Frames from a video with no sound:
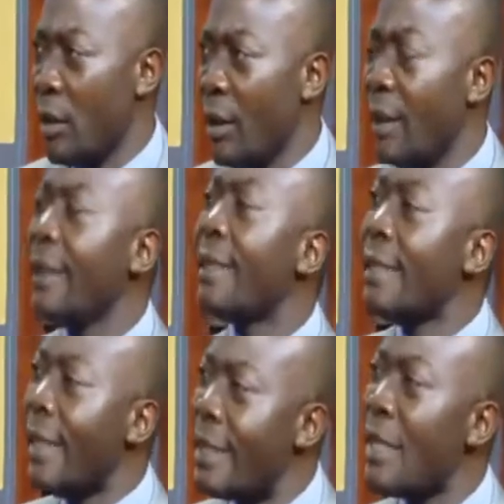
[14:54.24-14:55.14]

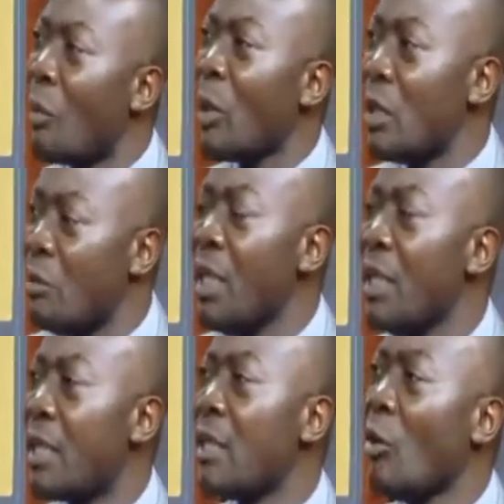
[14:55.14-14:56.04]
there is a
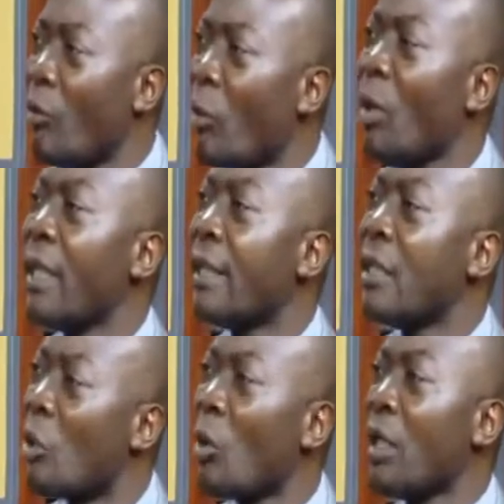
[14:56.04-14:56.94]
possibility of
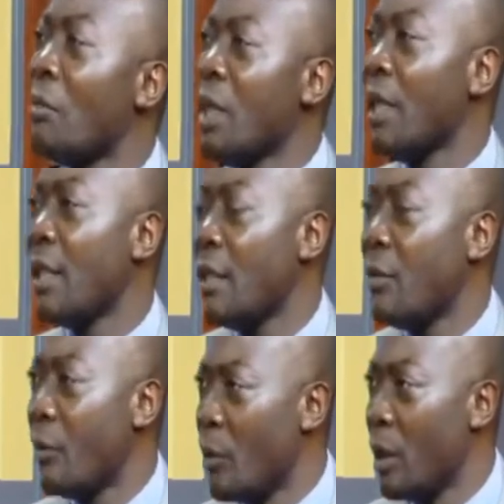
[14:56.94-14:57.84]
collecting contaminated
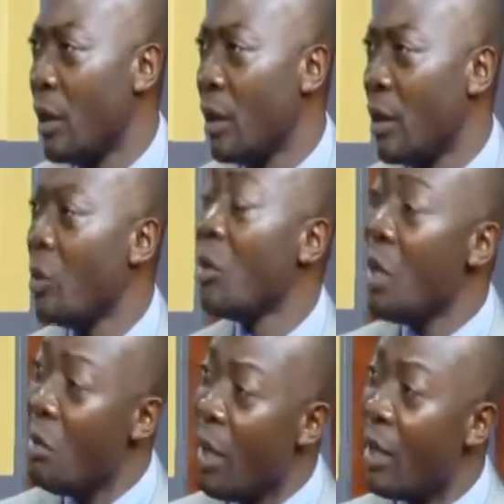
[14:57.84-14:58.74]
food. You
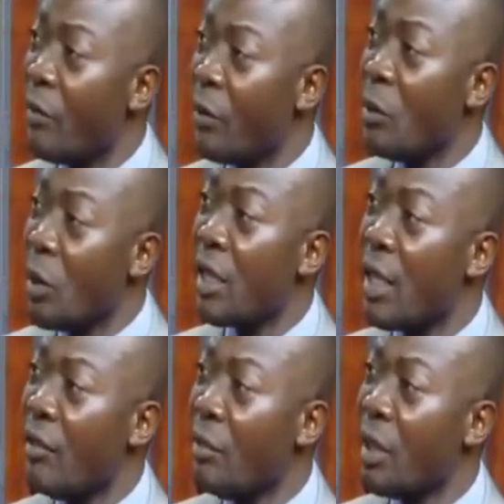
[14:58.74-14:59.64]
remember the food which
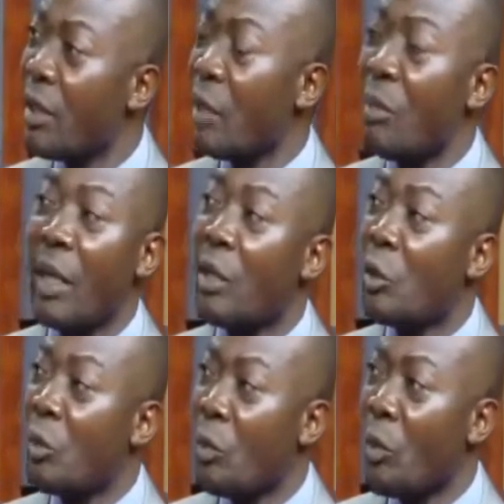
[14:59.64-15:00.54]
government supplied to
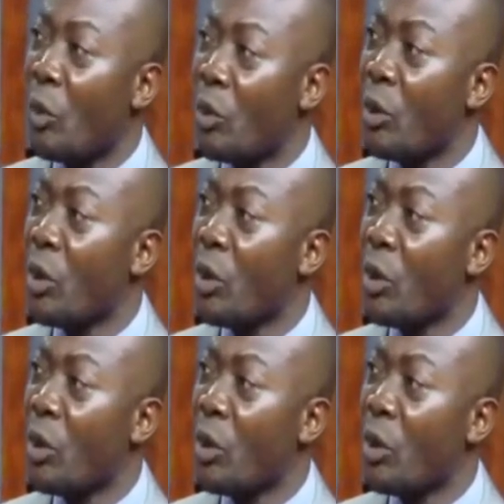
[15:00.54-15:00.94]
people during